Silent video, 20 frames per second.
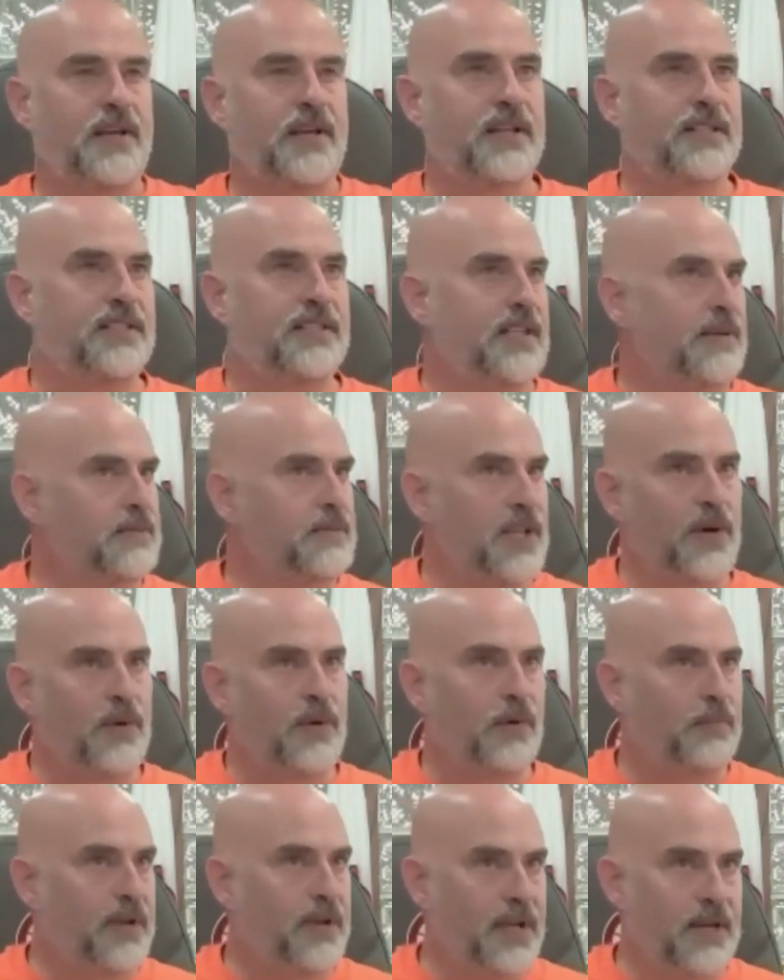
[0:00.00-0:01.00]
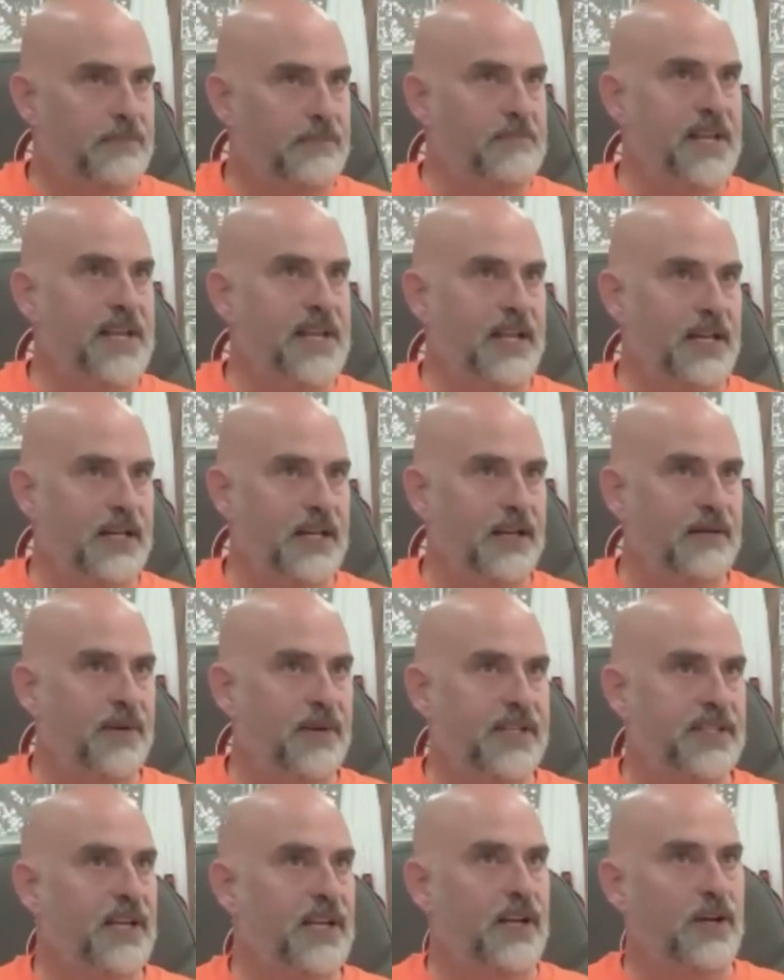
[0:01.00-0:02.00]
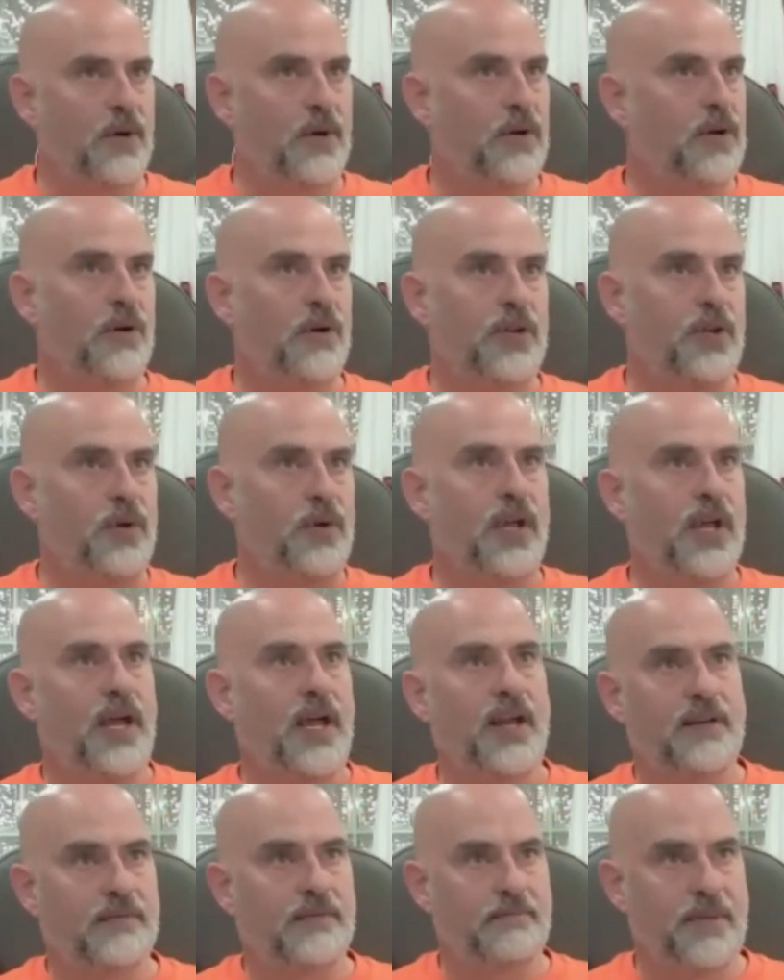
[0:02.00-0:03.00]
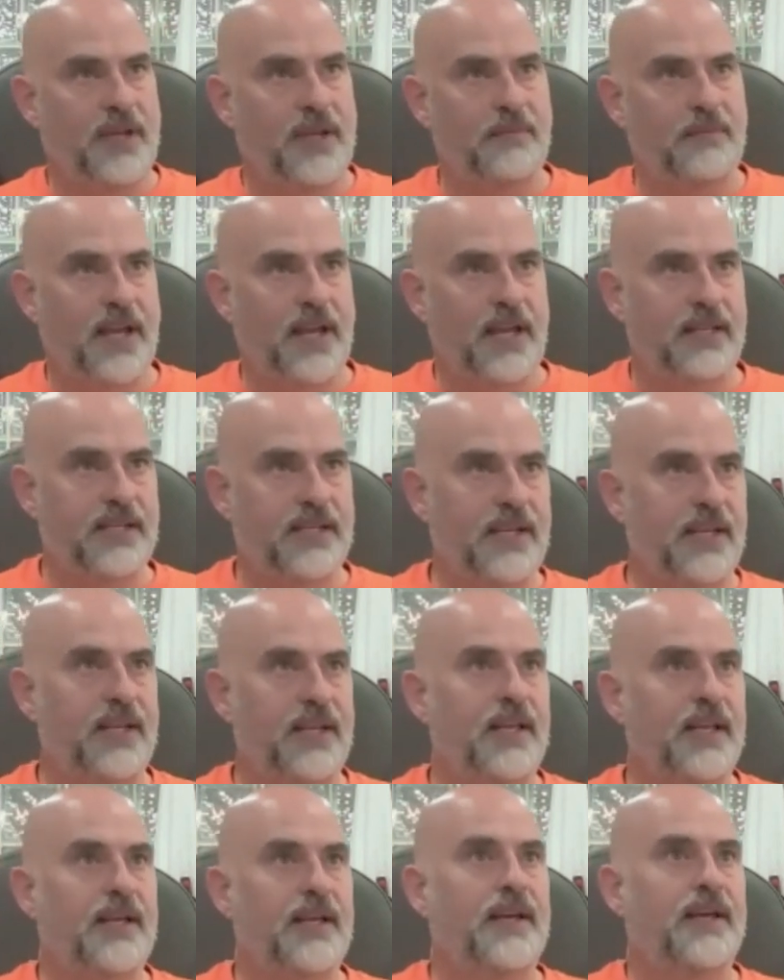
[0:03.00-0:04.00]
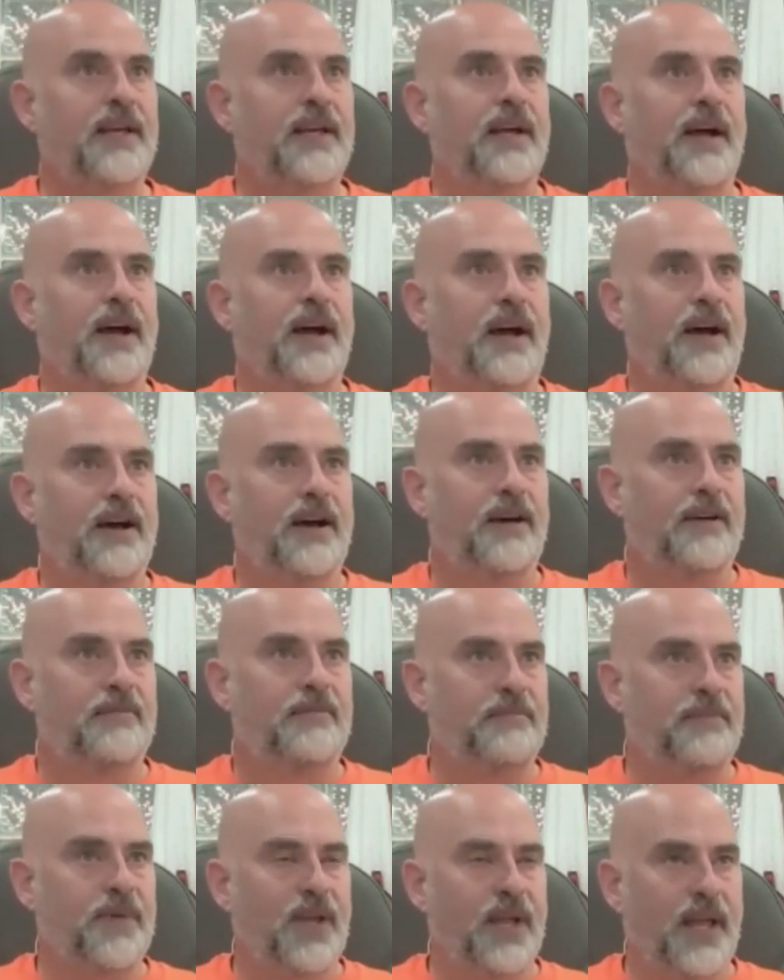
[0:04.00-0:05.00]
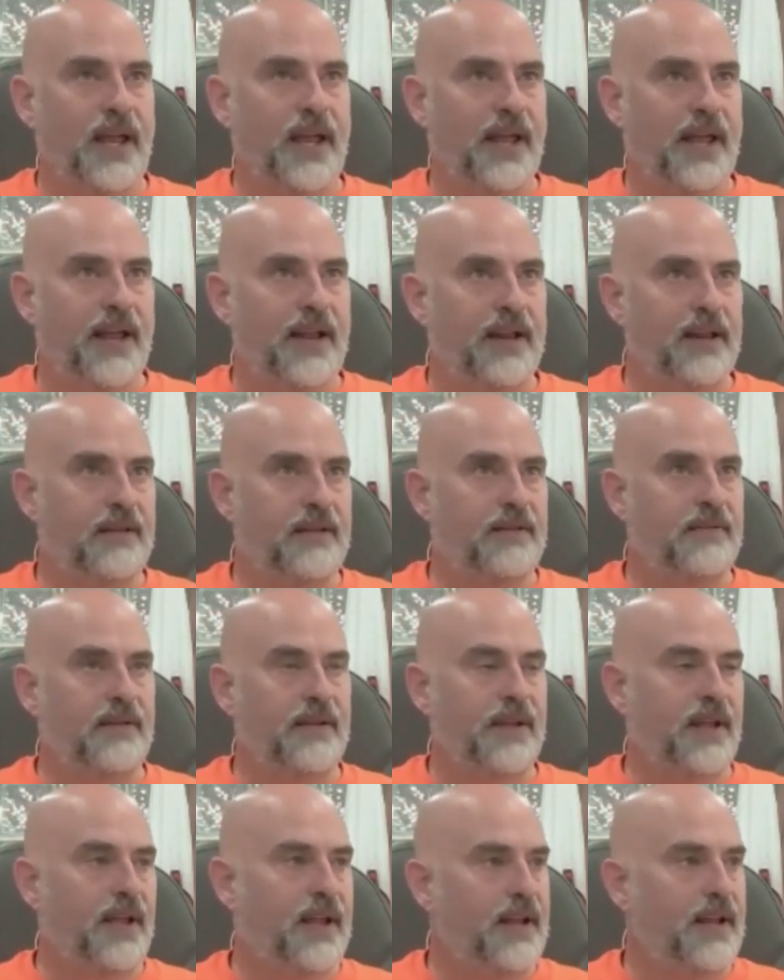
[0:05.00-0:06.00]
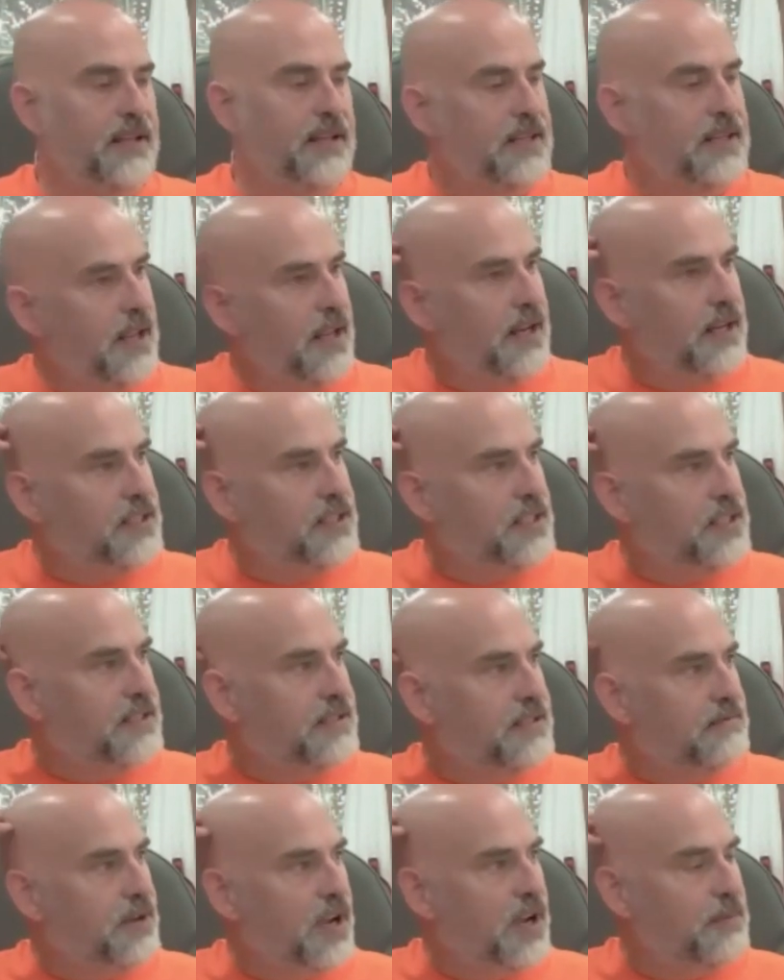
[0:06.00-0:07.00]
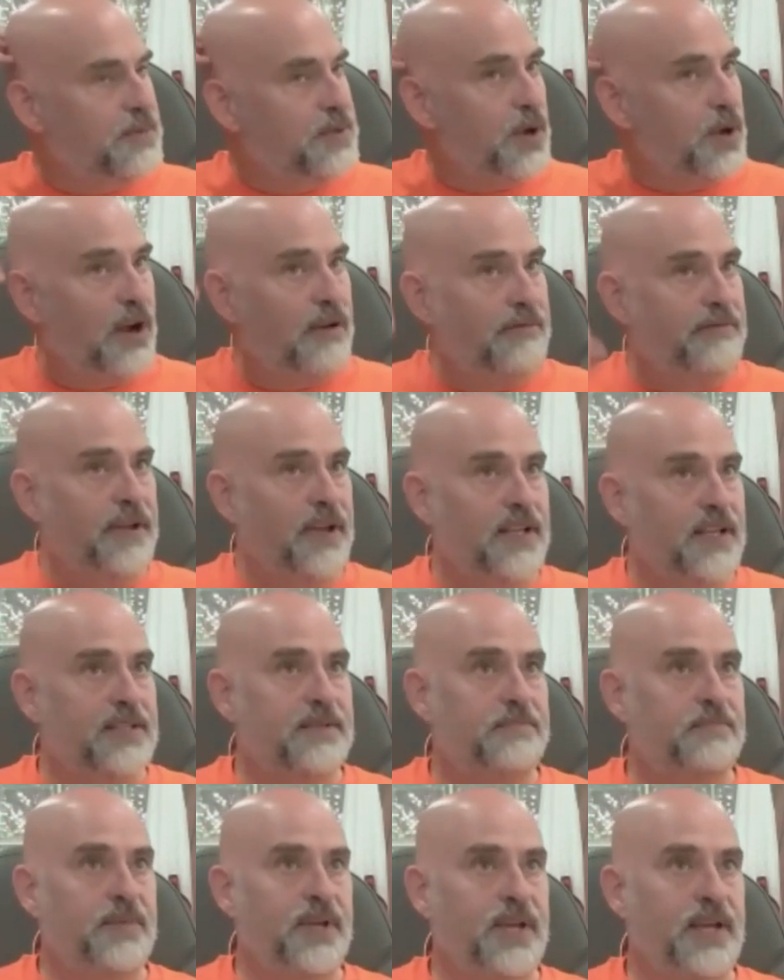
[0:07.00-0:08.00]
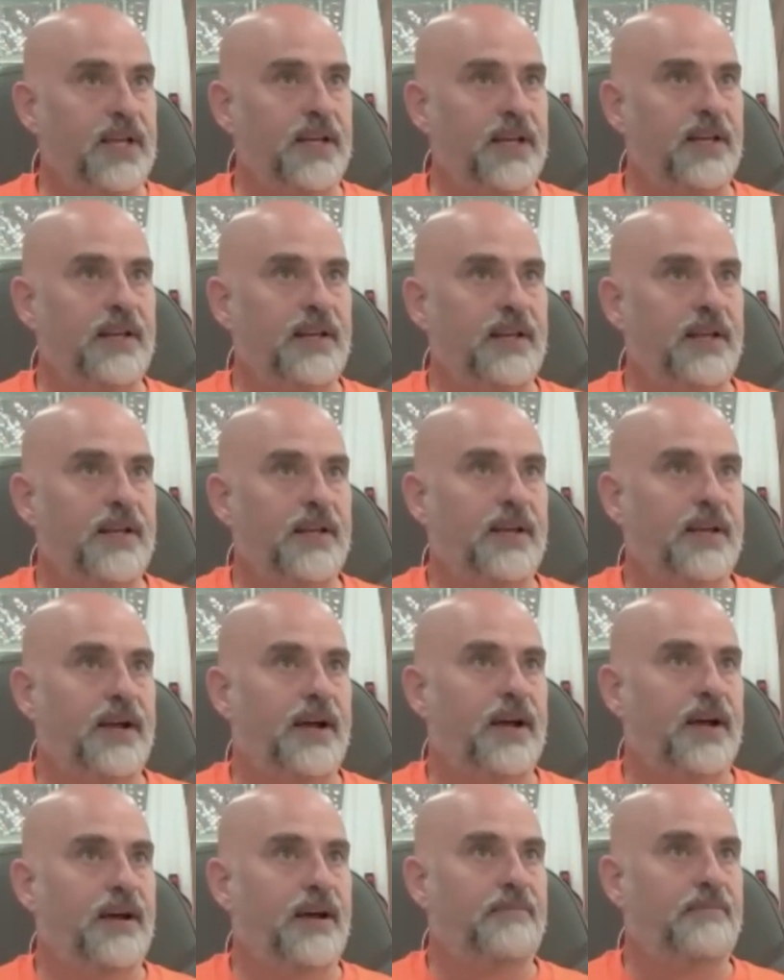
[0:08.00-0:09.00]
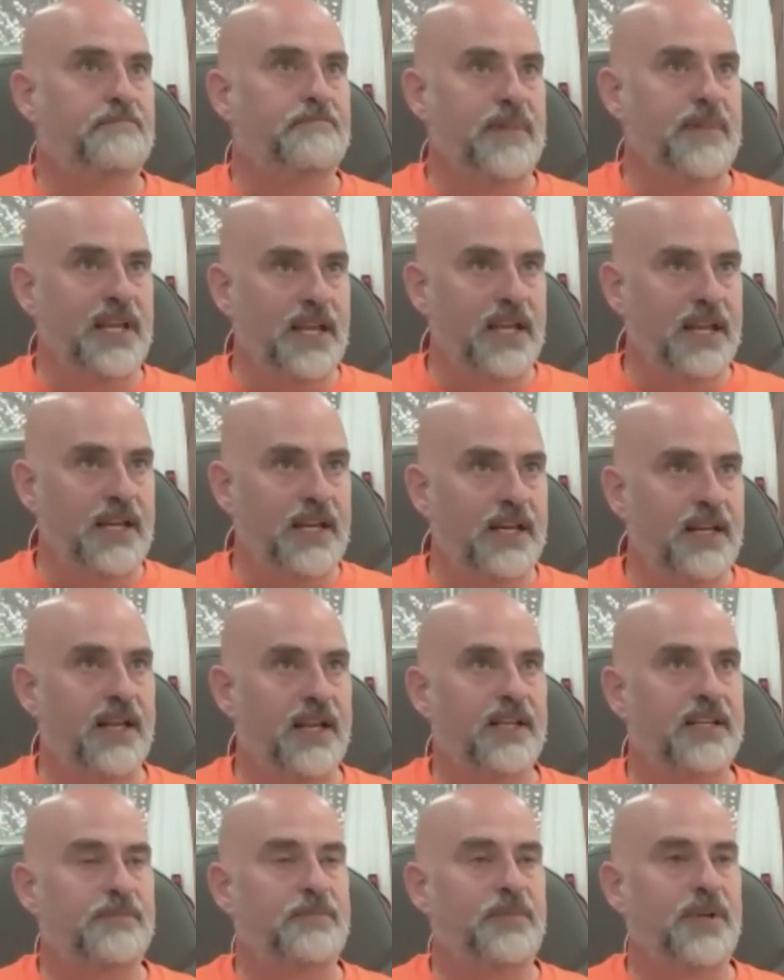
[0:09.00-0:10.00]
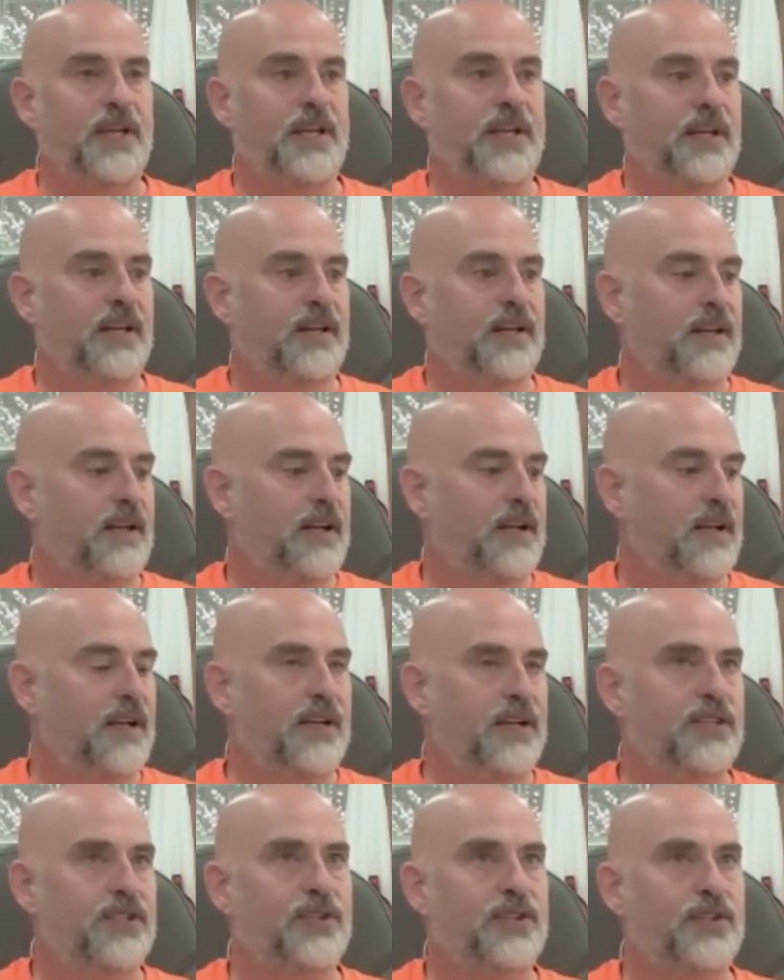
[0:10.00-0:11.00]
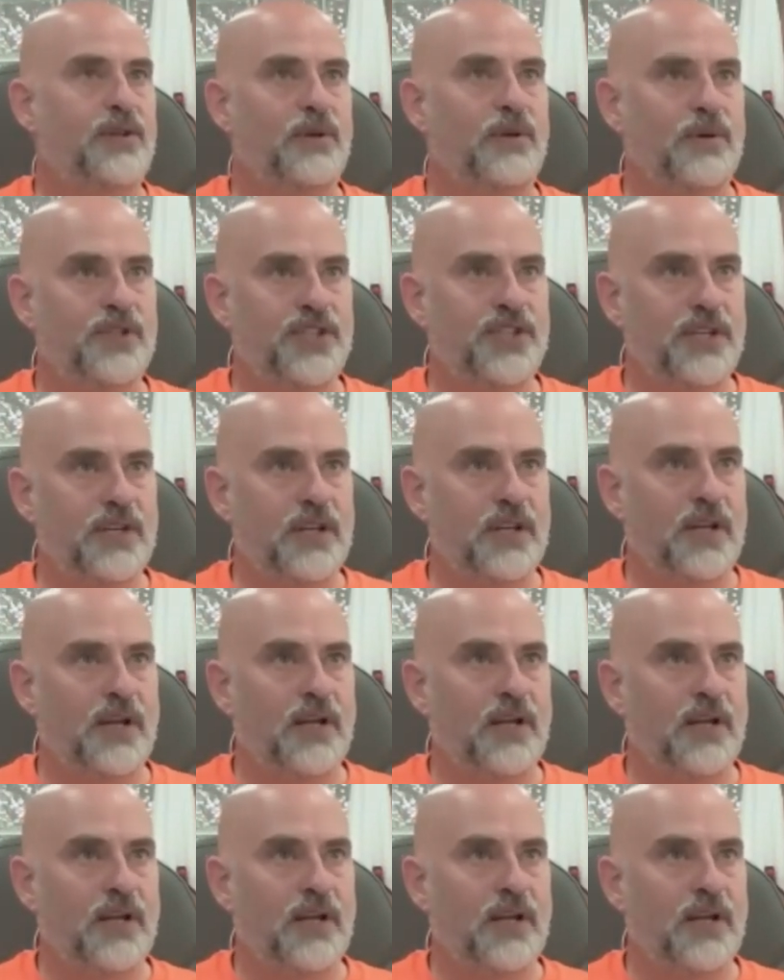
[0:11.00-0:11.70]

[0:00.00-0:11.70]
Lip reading: it seems like we're being mean by saying, no, you can't be Métis. And it just comes off as being mean, as being exclusive,